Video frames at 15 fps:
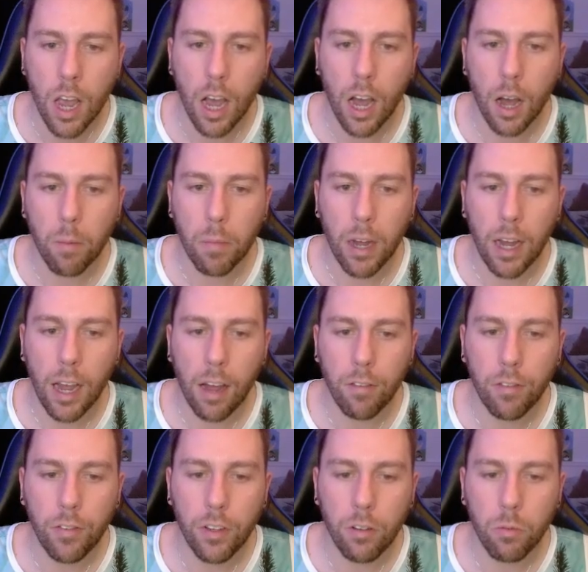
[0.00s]
I have
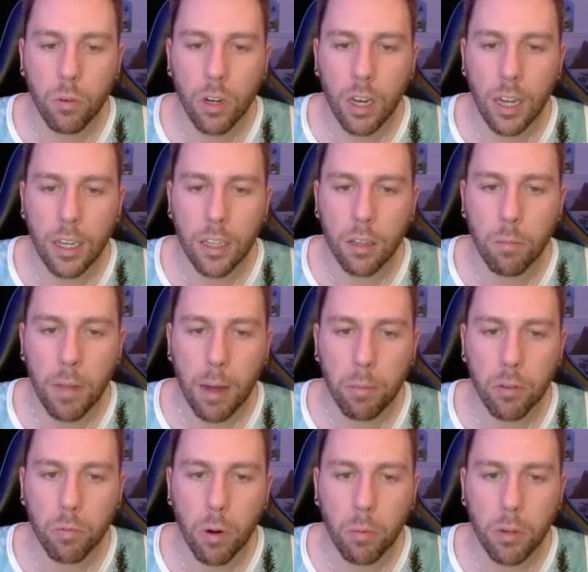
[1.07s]
a feeling we're like, the
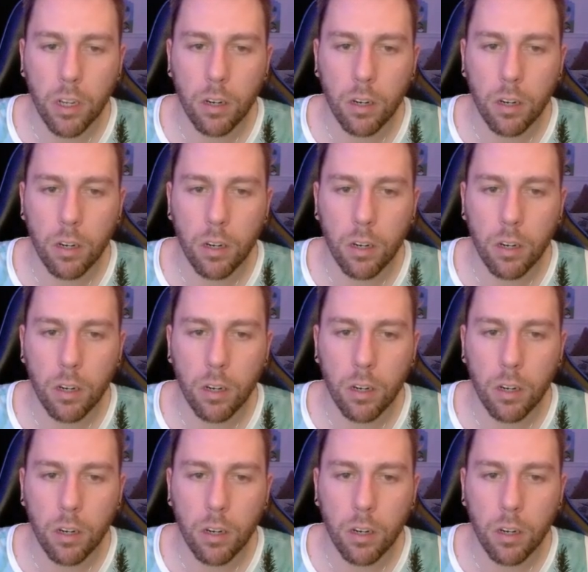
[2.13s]
map is probably